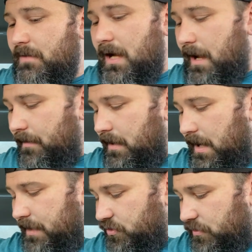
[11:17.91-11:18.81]
a,
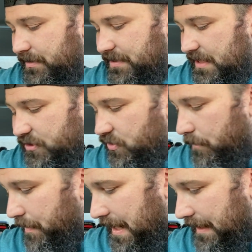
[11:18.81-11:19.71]
a
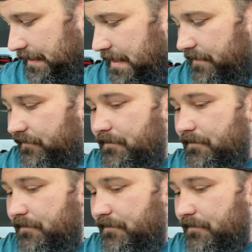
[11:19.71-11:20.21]
traditional pocket knife.